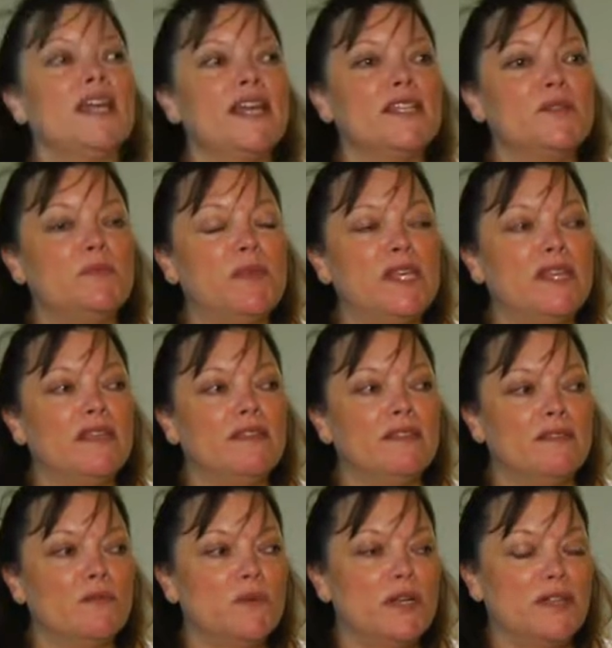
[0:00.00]
As
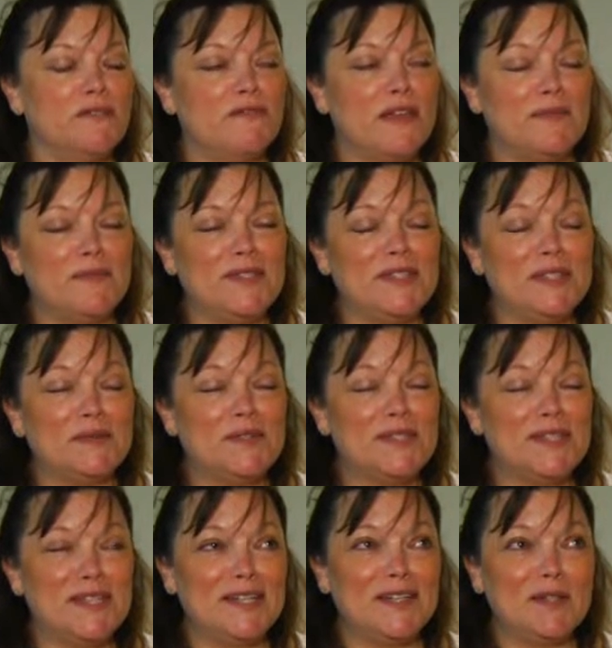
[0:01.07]
being one of the families that
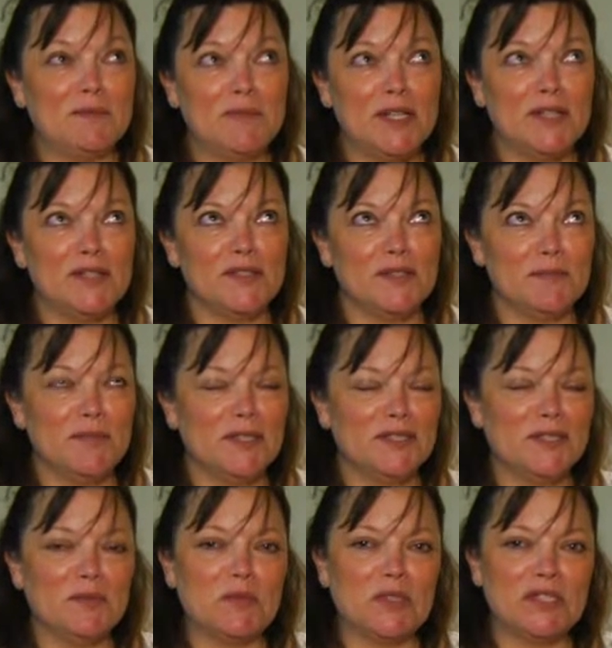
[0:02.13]
was sitting on pillows in
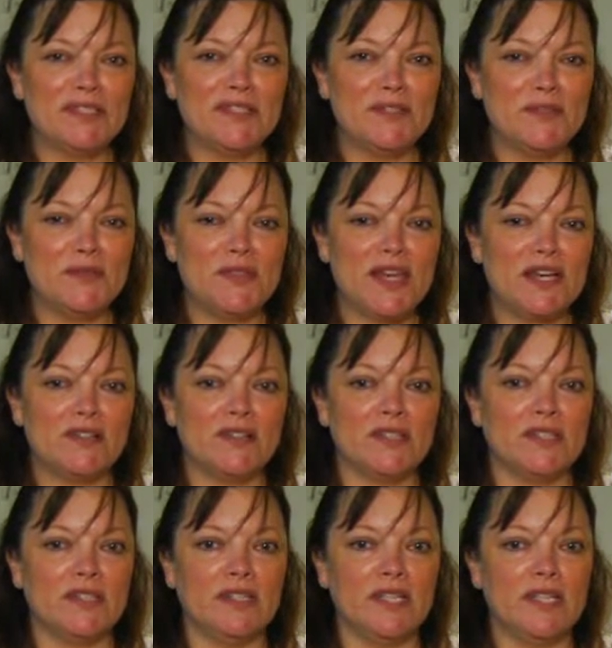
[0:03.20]
Baltimore in
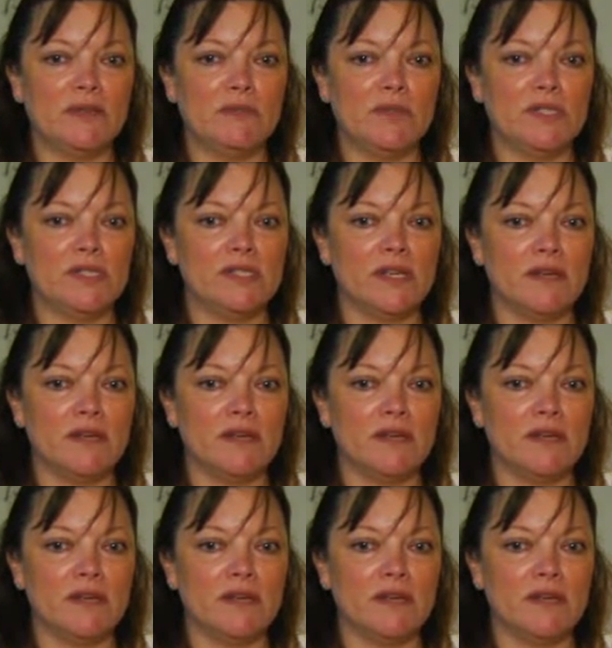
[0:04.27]
2000, it was,